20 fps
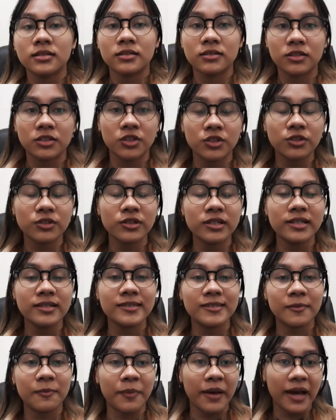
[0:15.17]
During
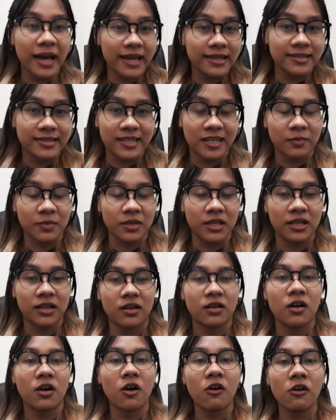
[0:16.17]
the pandemic,
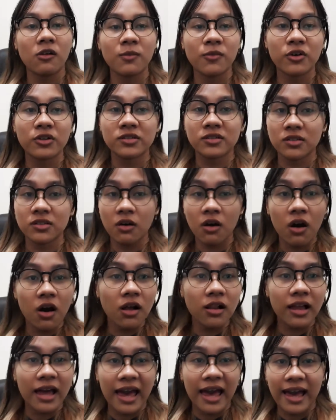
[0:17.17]
almost
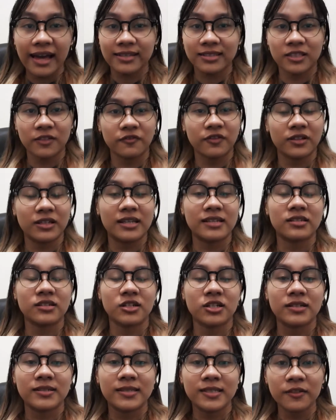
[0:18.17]
all activities
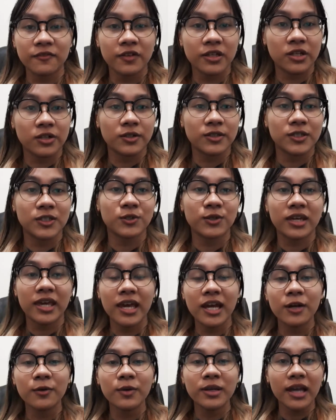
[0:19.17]
are difficult to
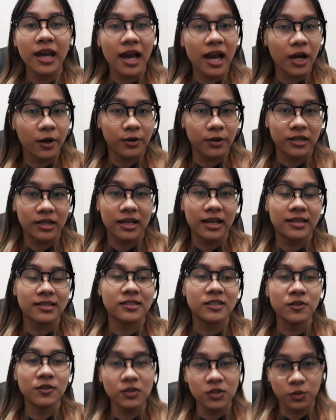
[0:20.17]
carry out
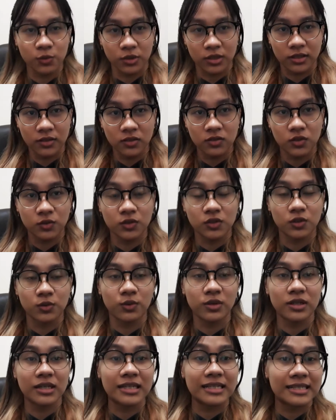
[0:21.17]
as usual due
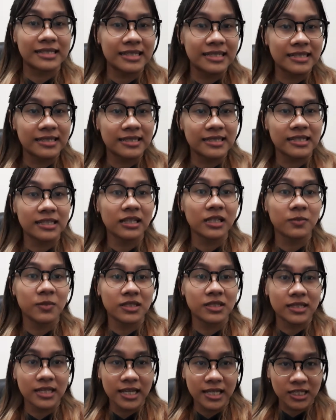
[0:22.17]
to existing
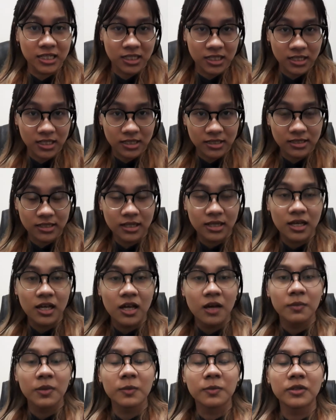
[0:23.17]
limitations.
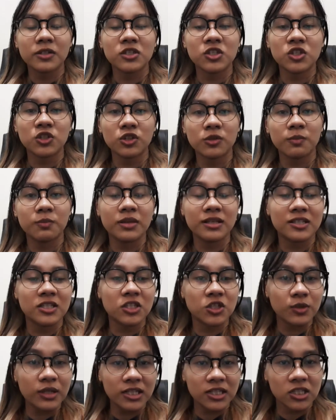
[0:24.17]
People should be
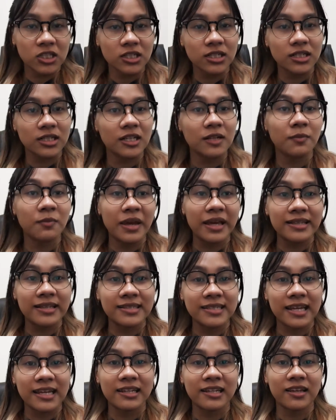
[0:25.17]
stricter in
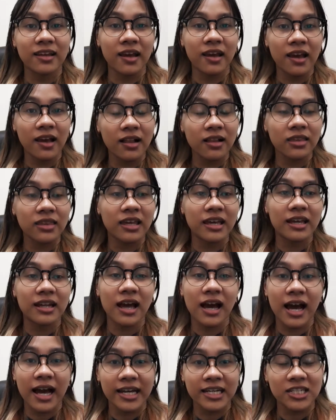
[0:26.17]
maintaining health and
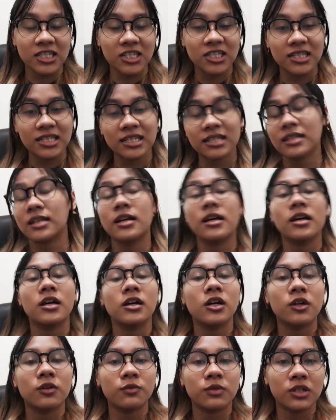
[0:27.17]
hygiene,
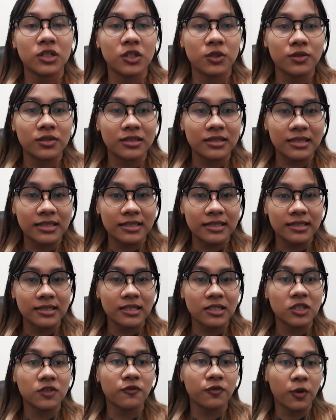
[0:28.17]
reduce
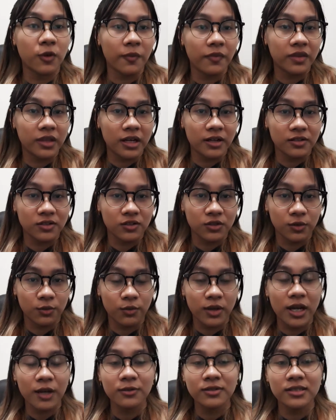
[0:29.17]
distance from their
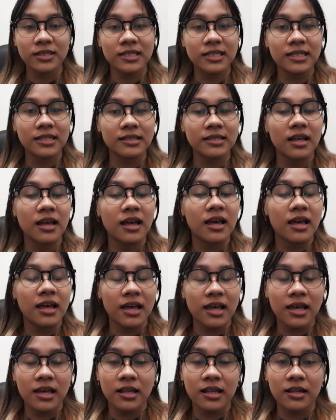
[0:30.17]
surroundings,
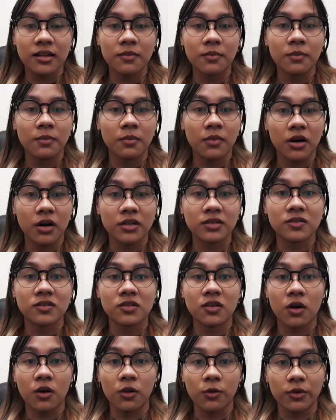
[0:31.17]
and
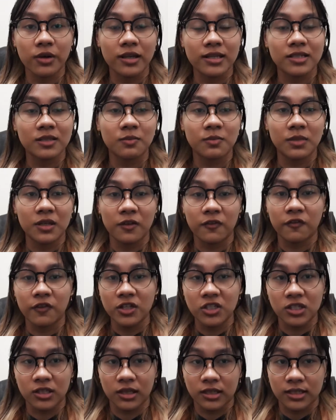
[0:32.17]
must always be
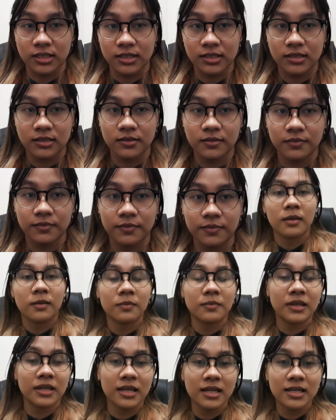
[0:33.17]
vigilant.
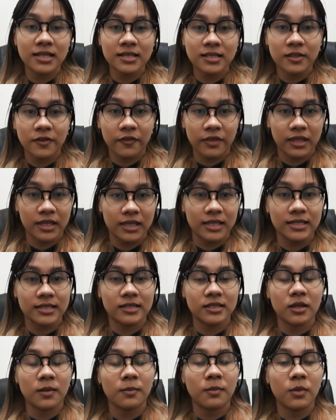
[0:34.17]
Because of
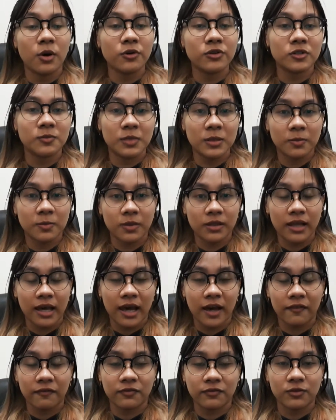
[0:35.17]
this, most people
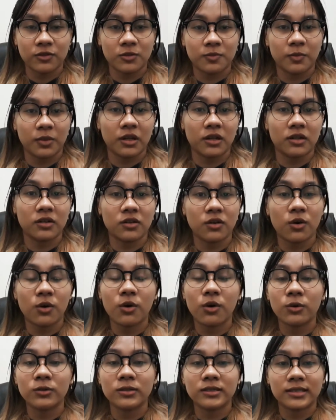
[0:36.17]
have to spend
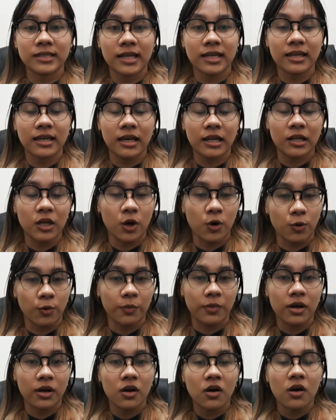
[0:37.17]
all day at home.